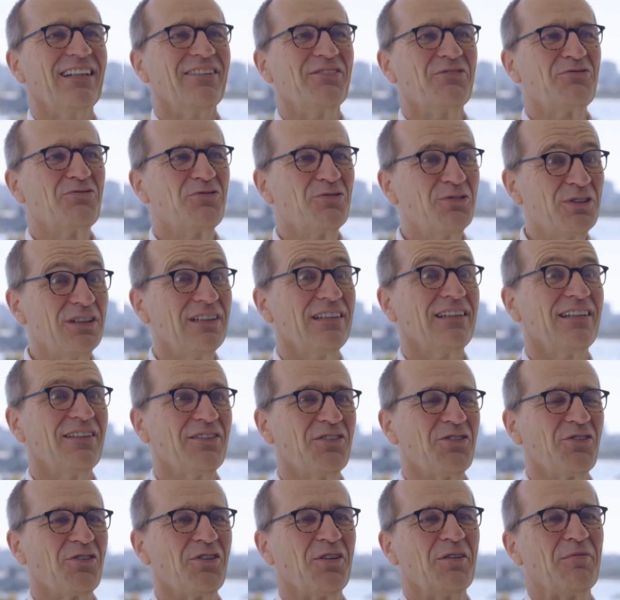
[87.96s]
really
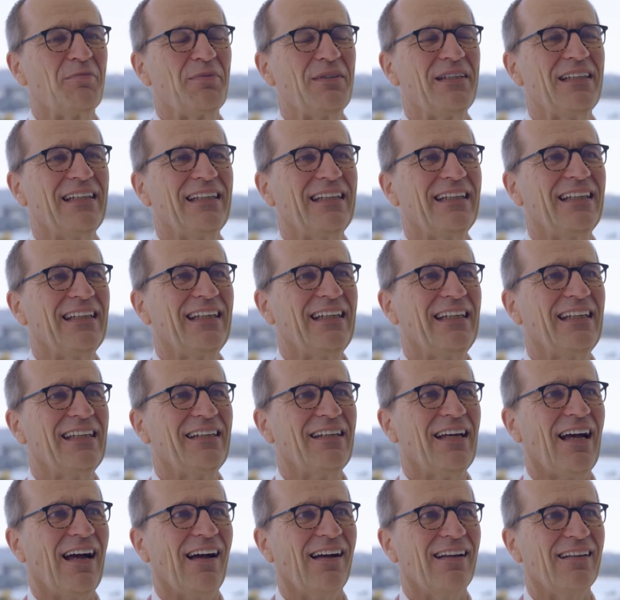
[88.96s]
enjoy being
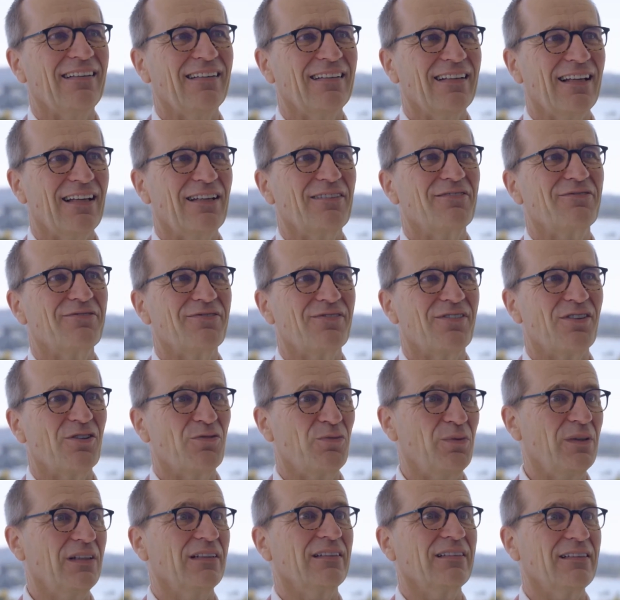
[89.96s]
here. I love the
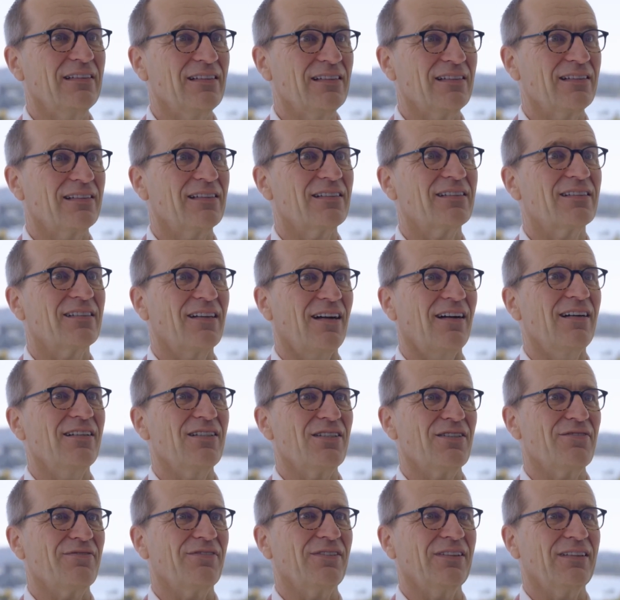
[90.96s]
wilderness, the
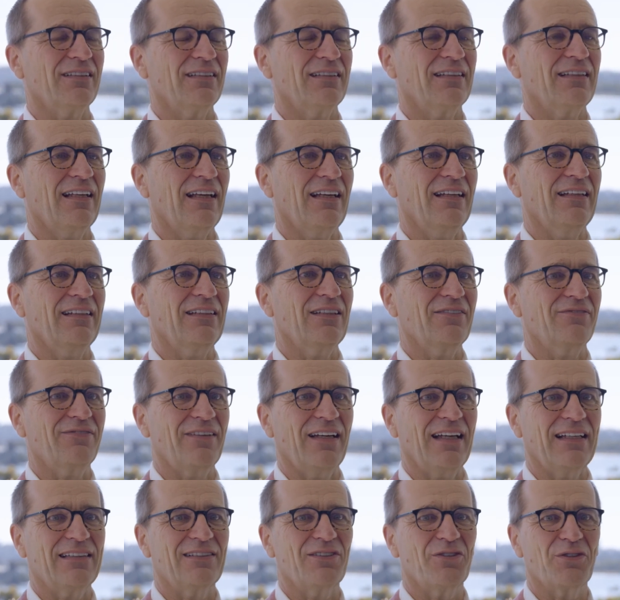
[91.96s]
size of it, uh, the
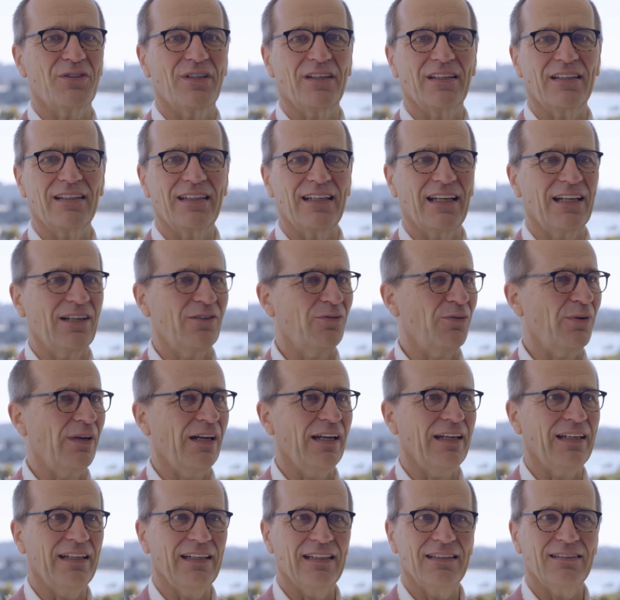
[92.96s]
fact you can get
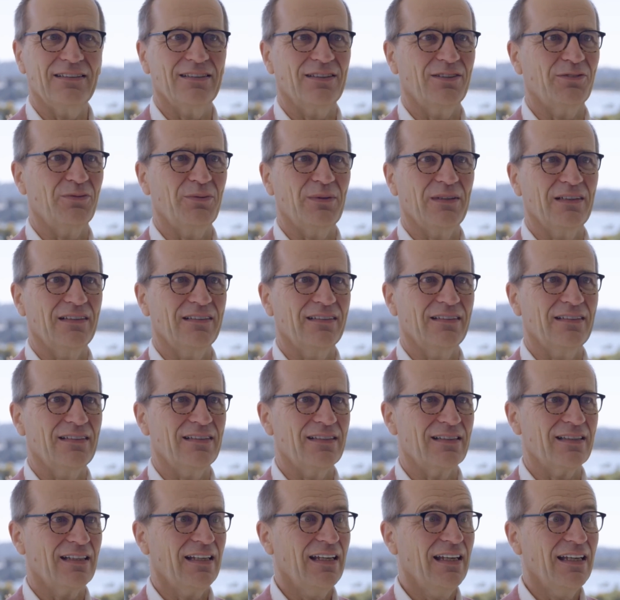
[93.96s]
away into the
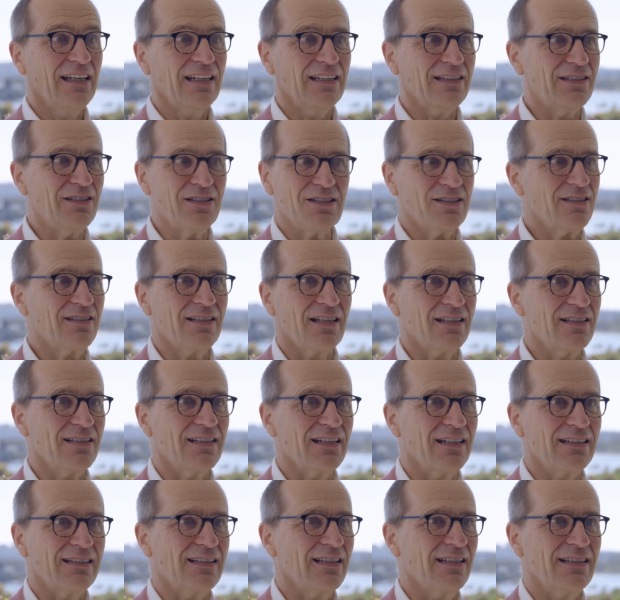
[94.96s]
wilderness. It just
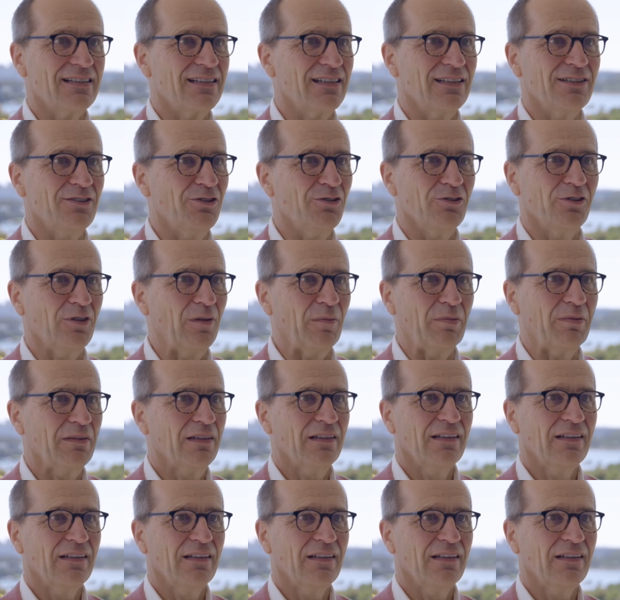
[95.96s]
doesn't exist in Europe.